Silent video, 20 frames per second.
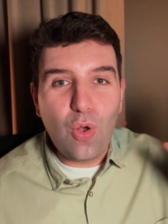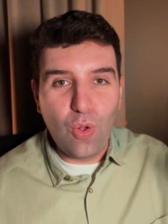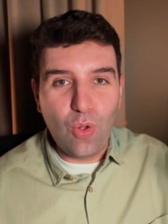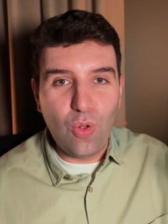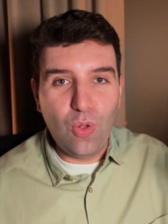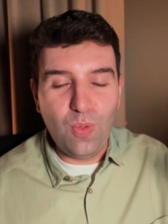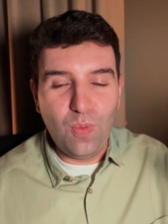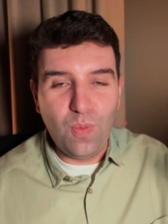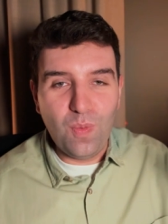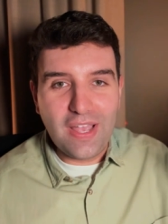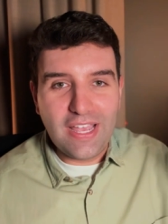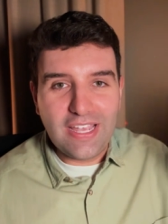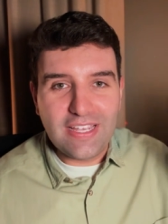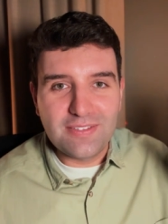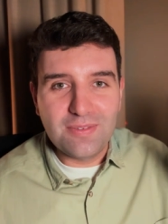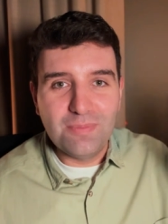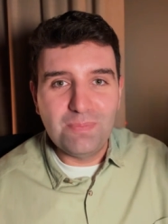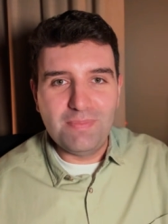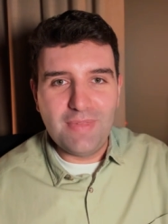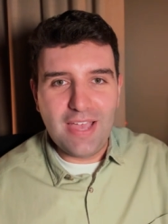
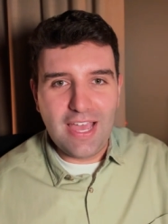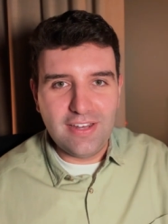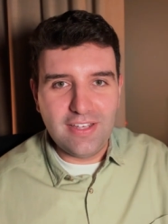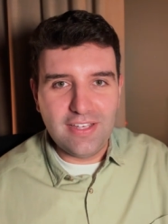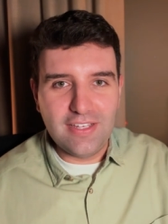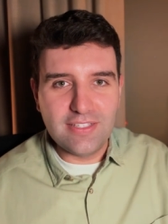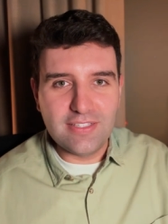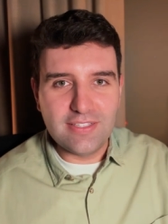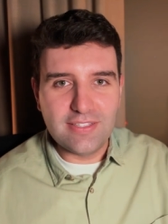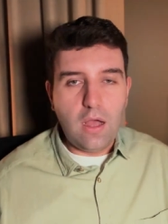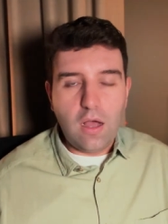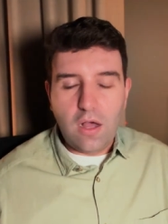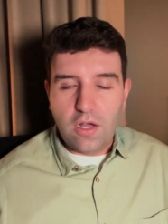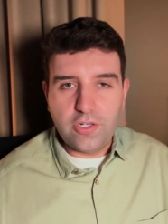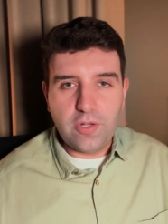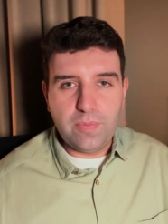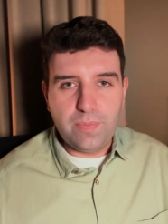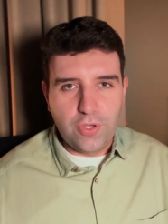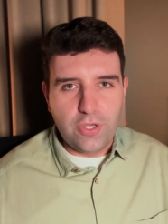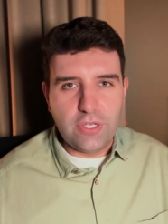always matters.
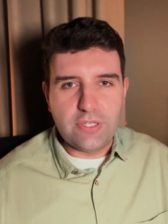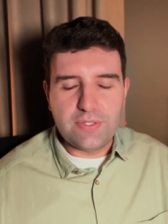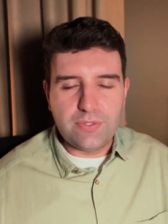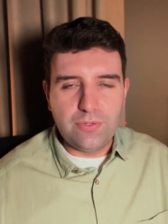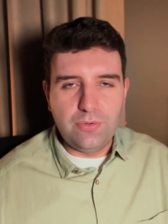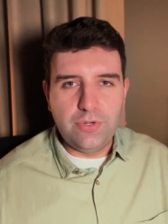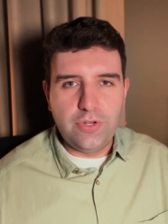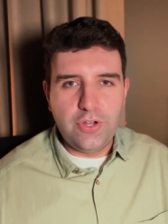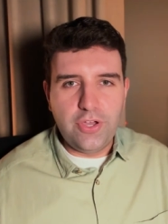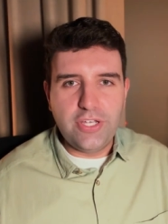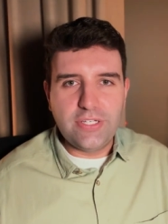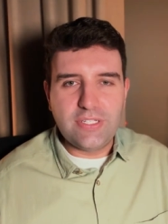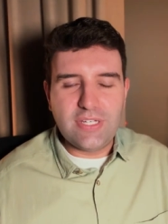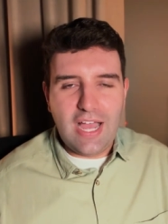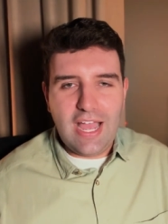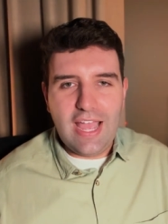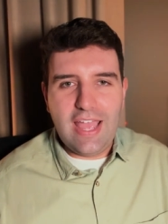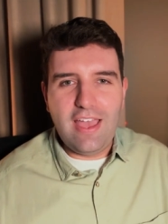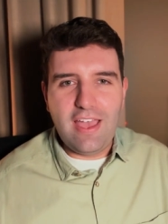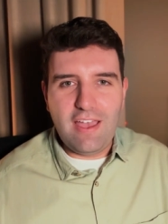On a personal note,
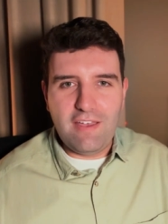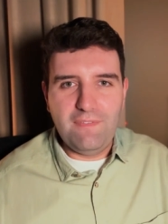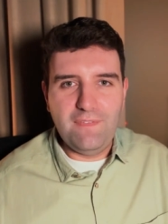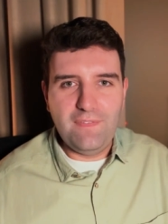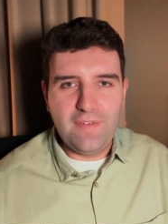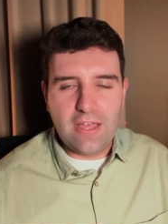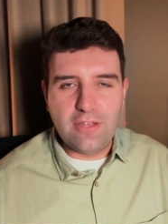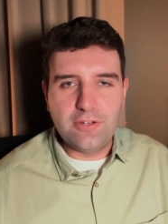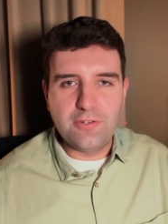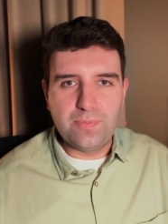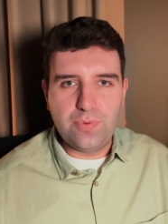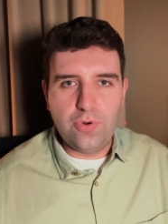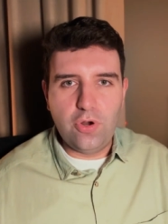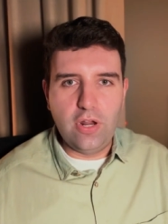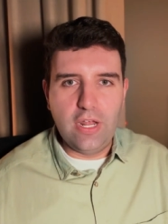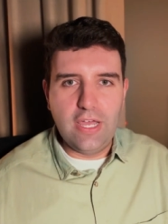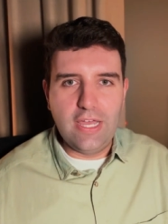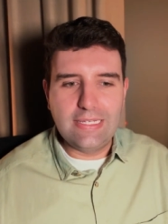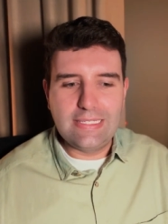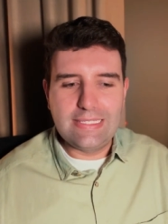I have found
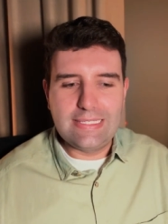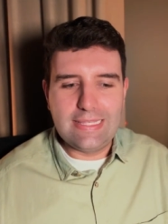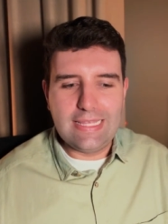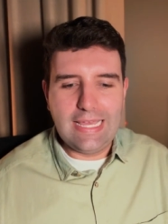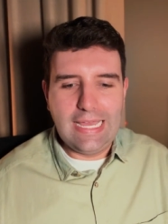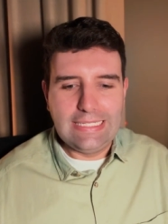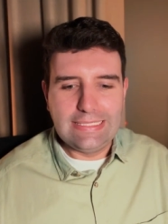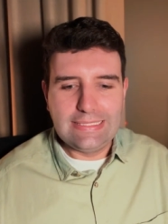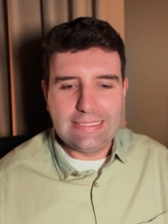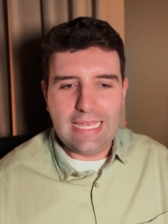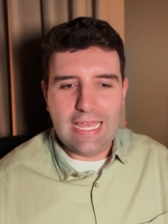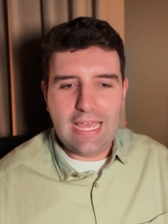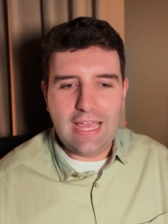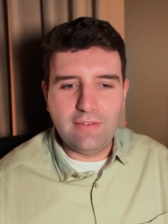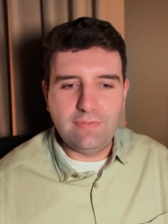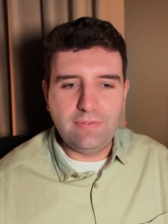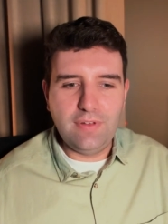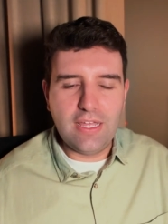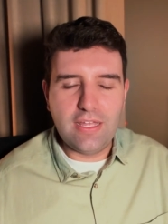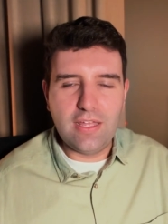products that
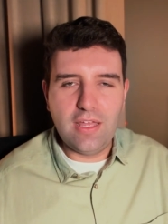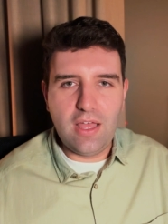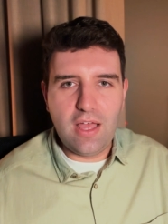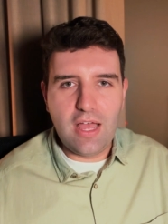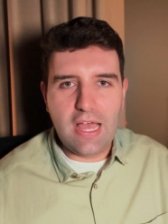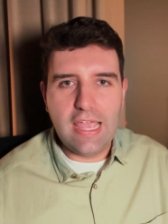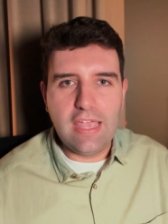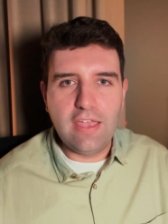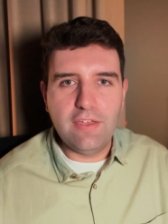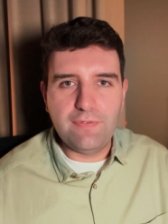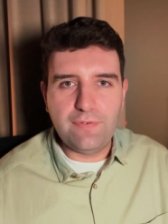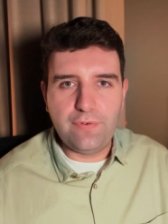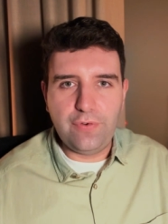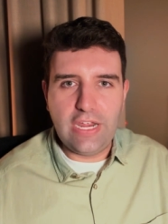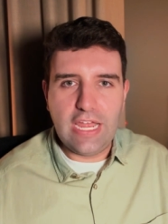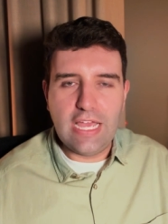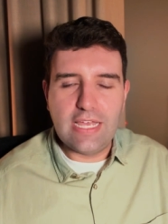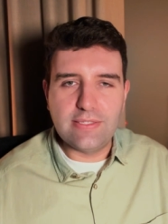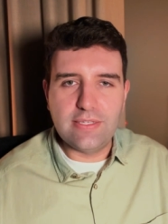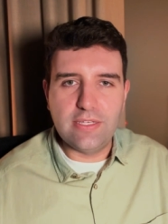have like a higher
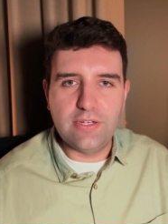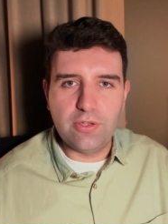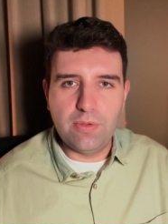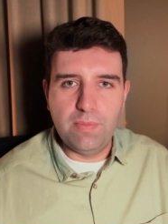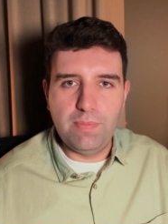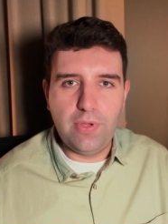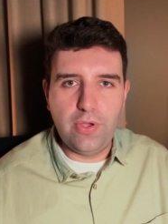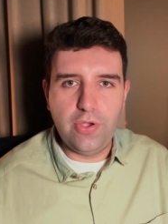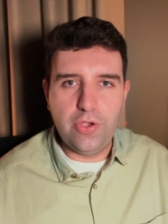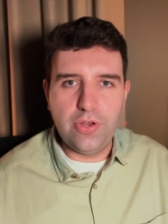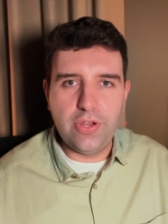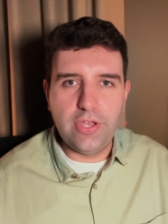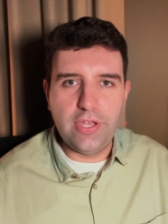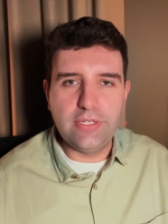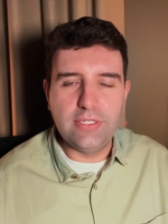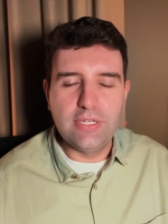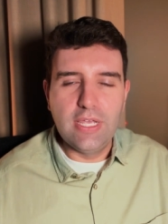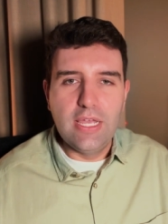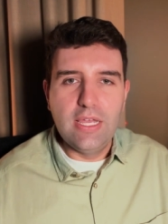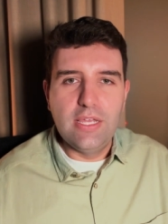free acid
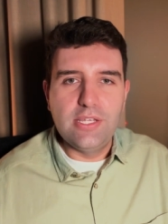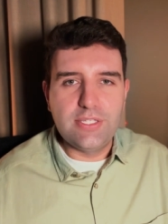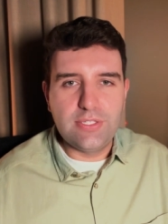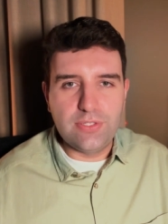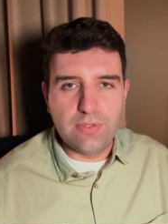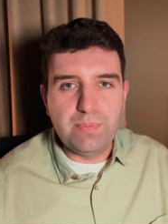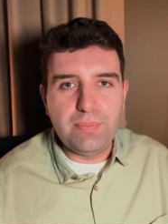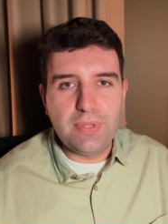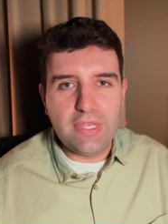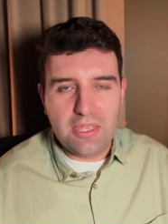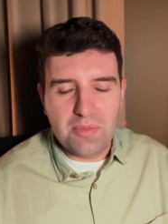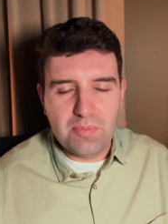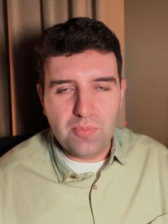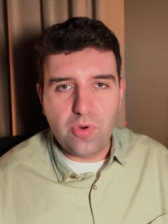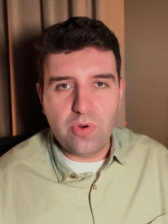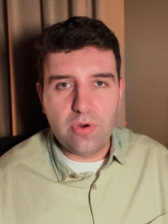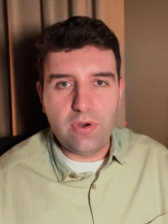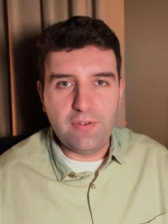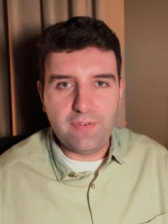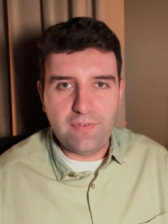component to be
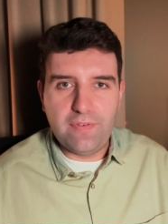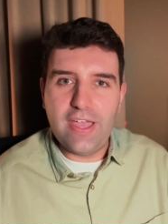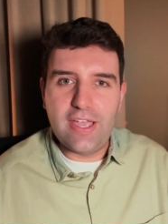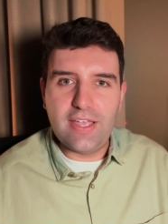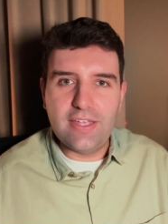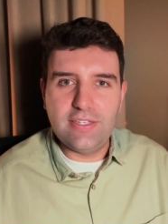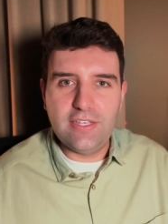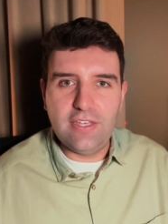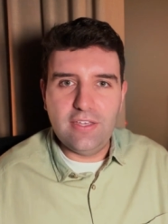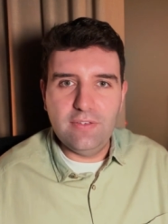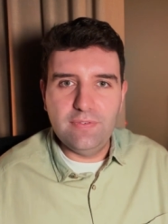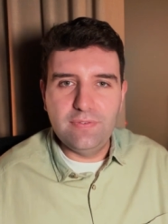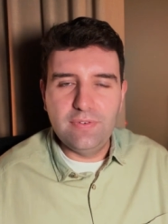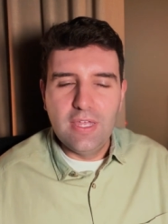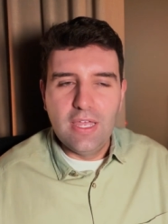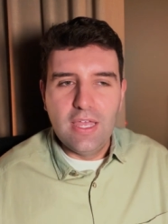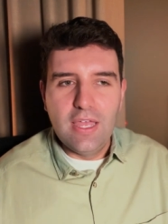more effective.